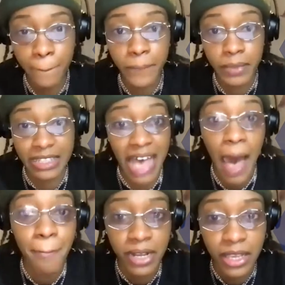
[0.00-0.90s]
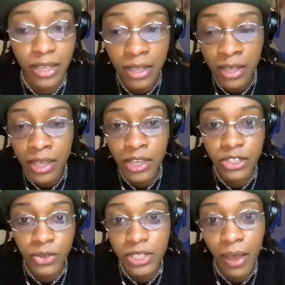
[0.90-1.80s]
that's happening.
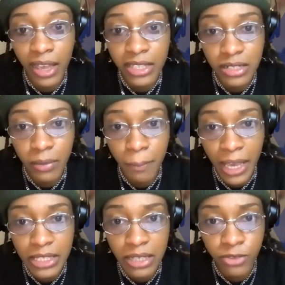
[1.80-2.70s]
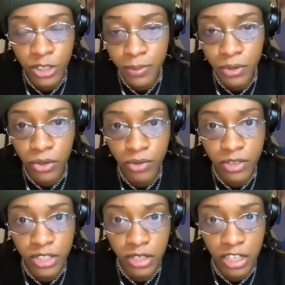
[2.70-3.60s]
So it's an amazing
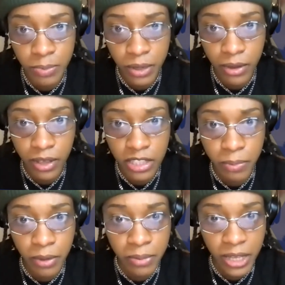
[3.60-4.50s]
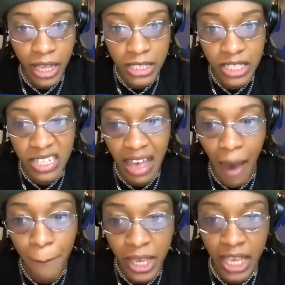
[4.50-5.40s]
reciprocal experience, but because
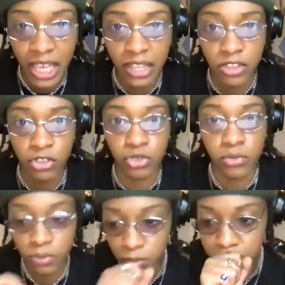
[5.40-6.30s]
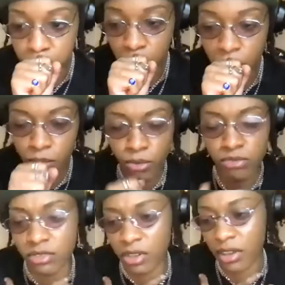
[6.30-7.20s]
it's not happening in the...
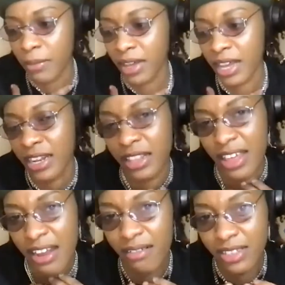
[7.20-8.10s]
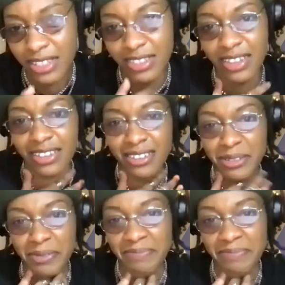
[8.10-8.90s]
Oh, sorry, I'm going to edit that out because that's not